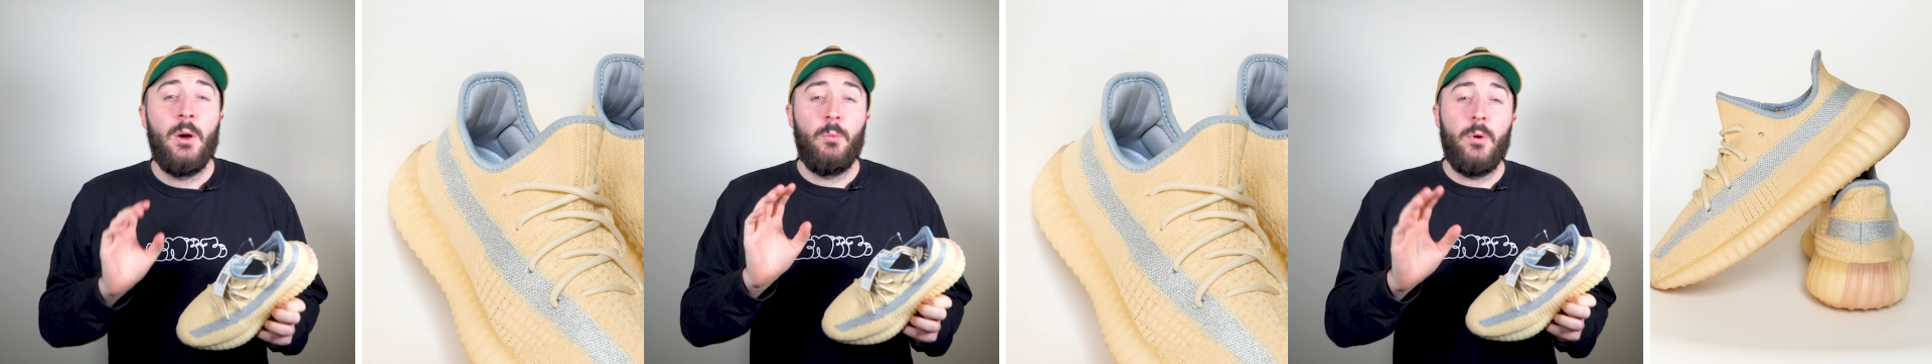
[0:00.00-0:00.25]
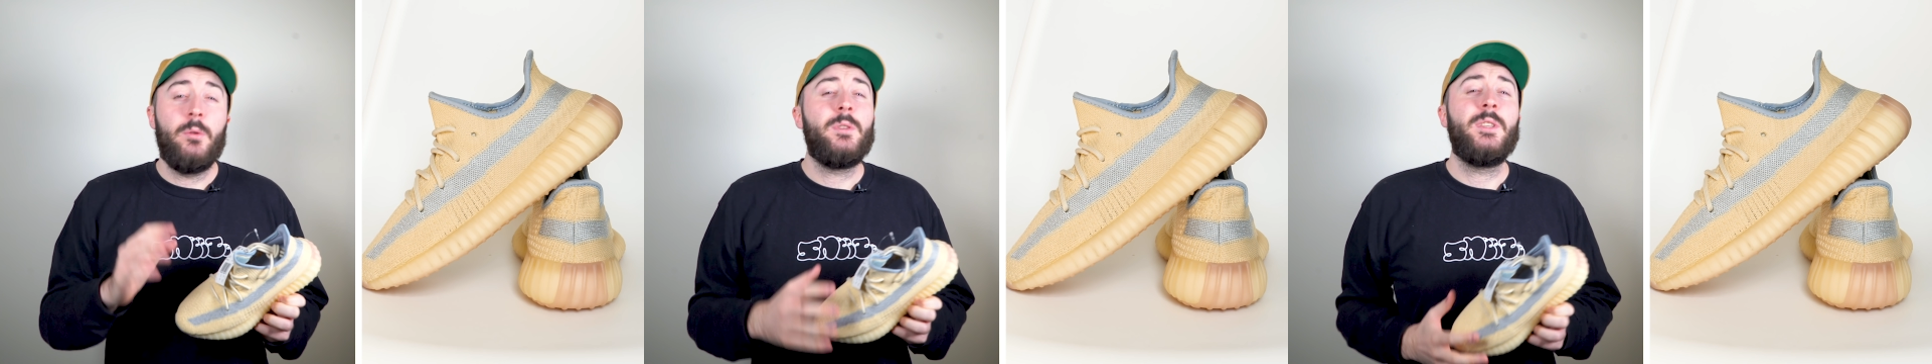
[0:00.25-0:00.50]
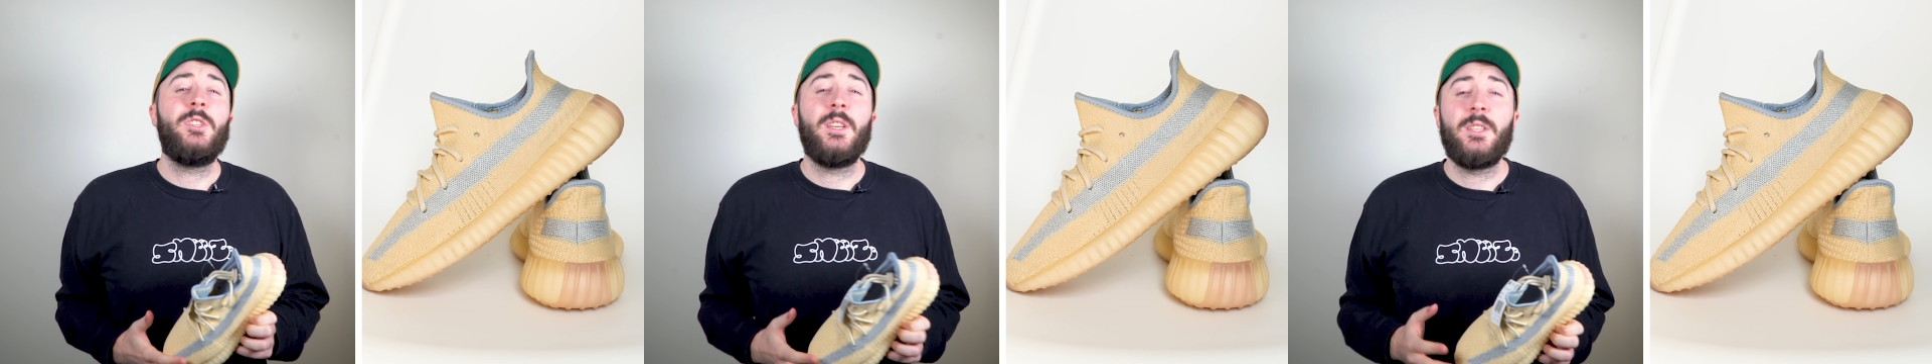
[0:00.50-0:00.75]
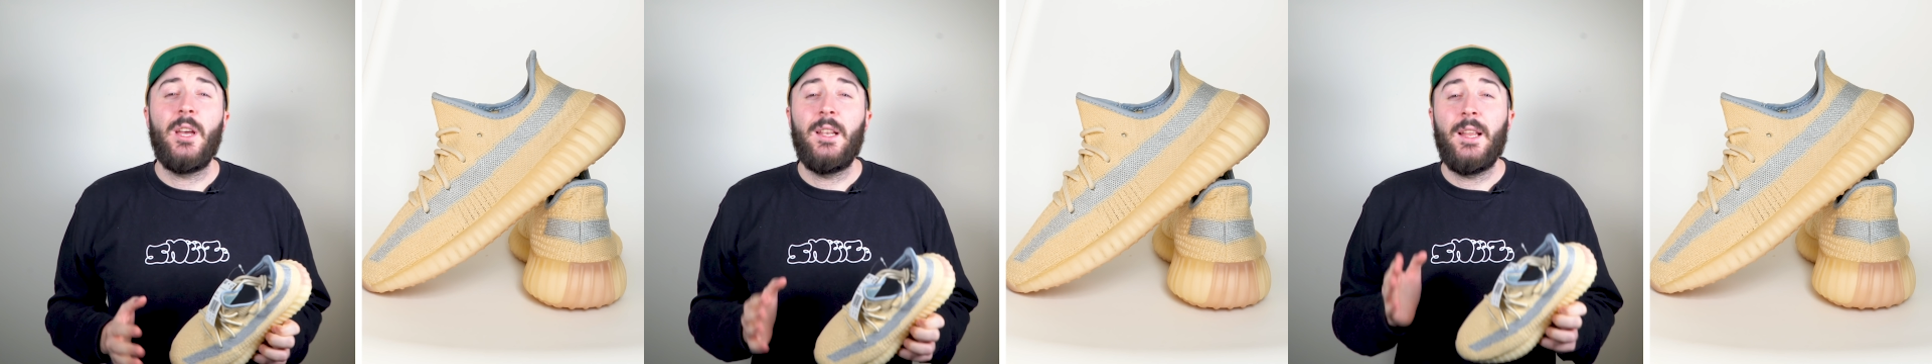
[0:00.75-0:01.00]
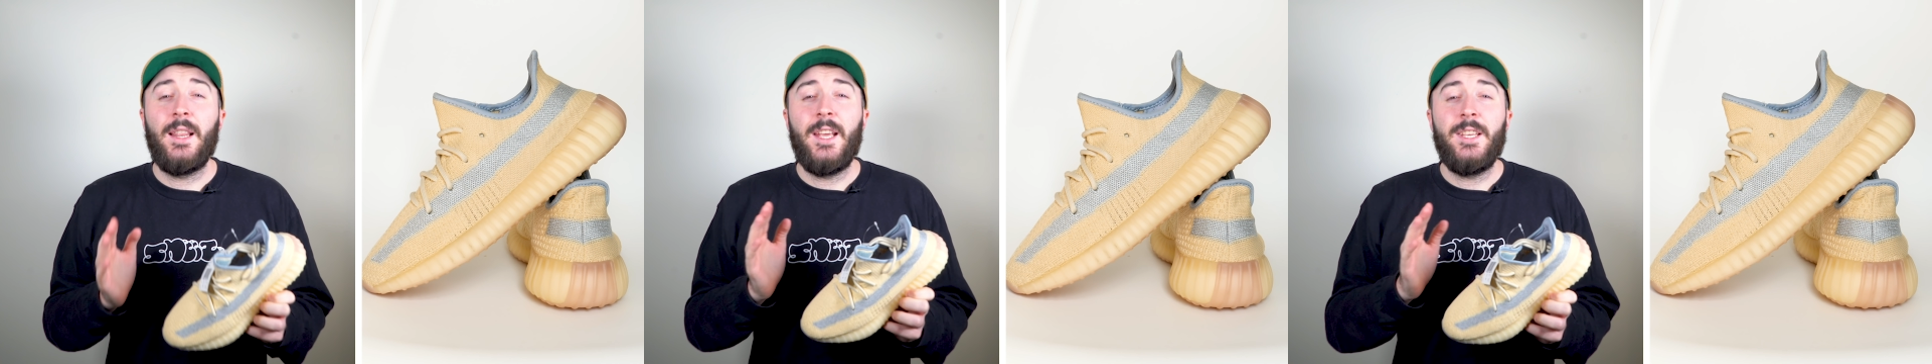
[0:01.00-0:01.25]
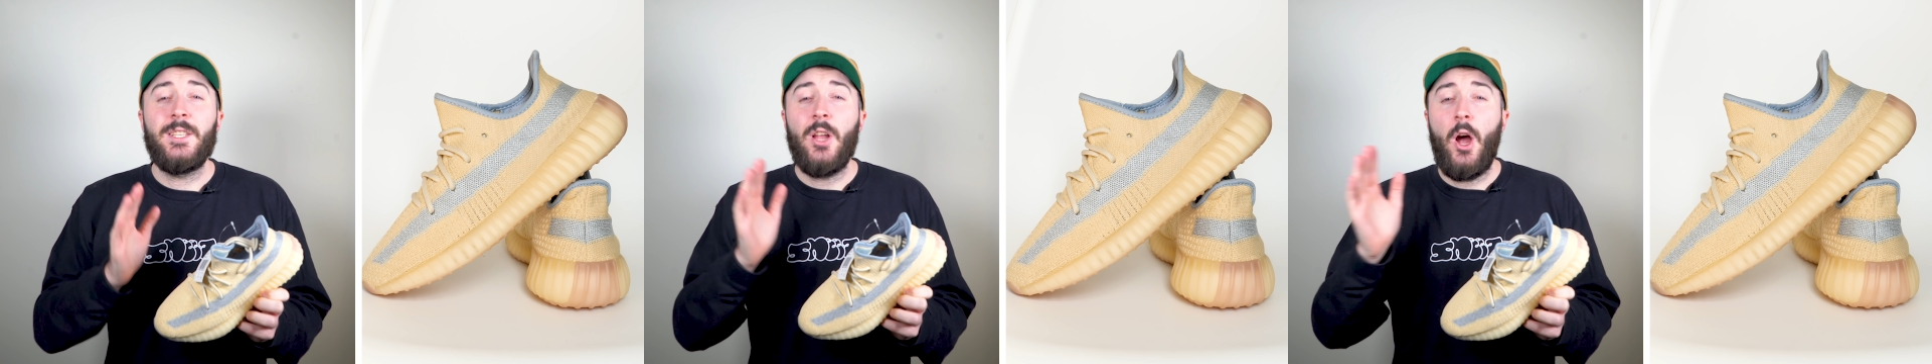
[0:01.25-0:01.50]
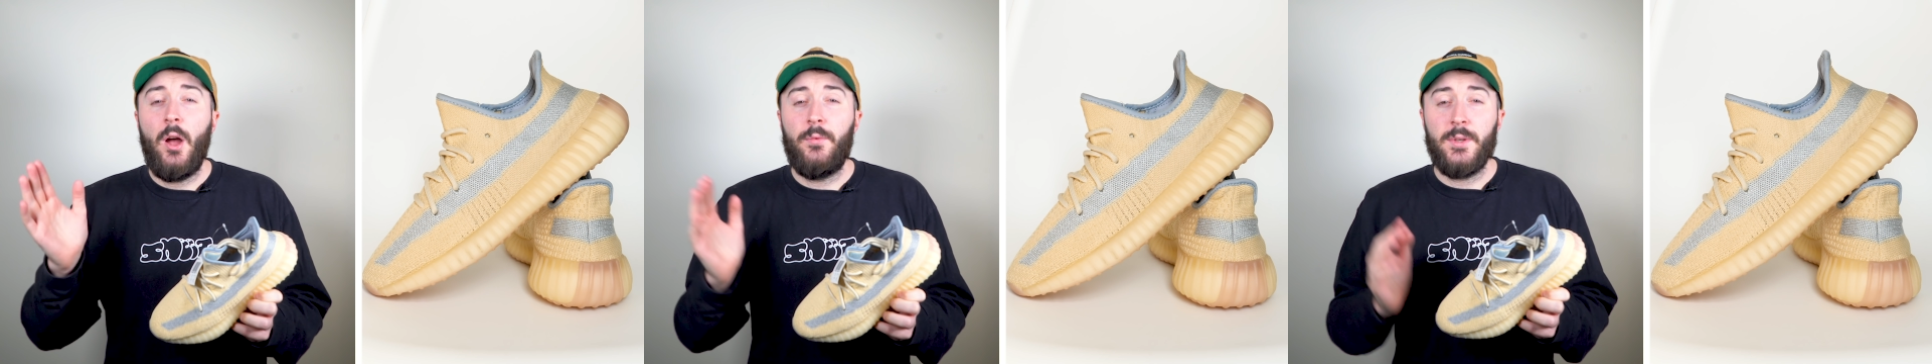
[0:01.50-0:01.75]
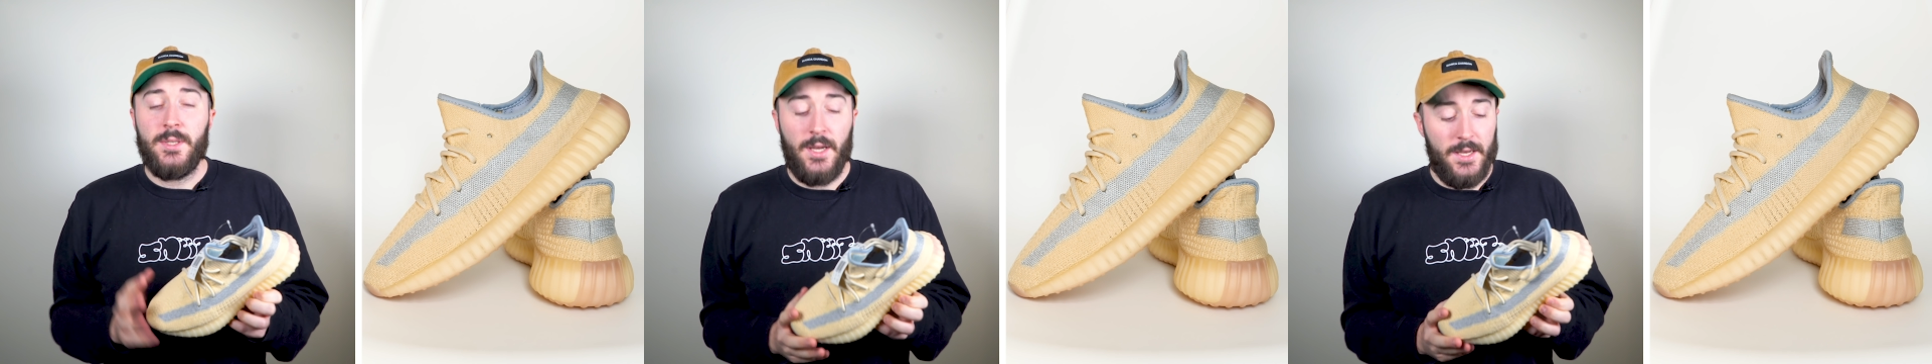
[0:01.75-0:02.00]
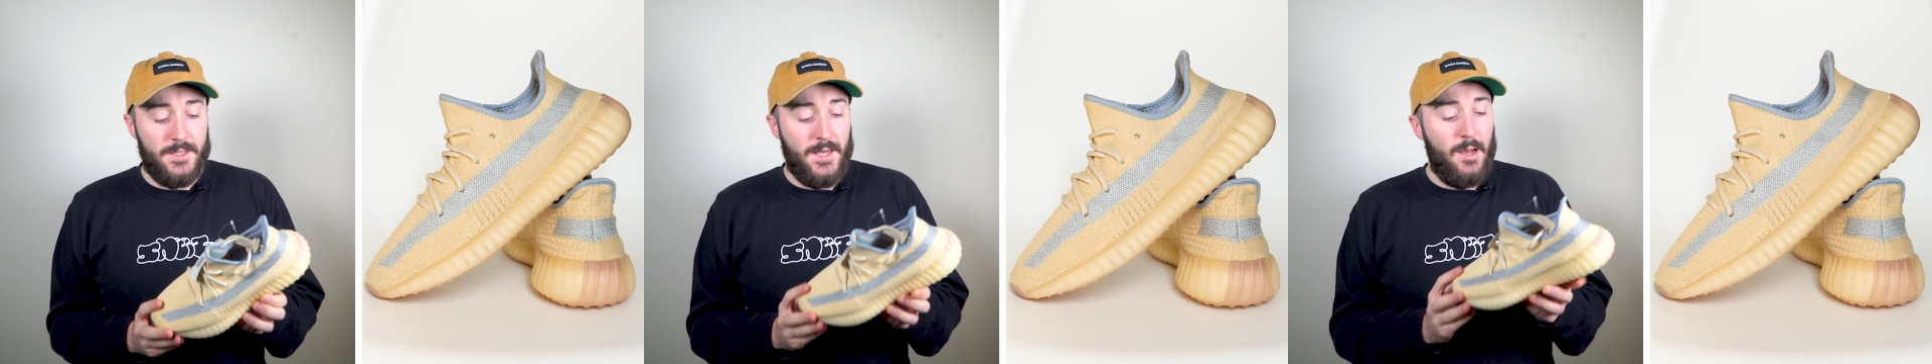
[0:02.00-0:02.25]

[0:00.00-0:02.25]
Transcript: We would suggest going at least half a size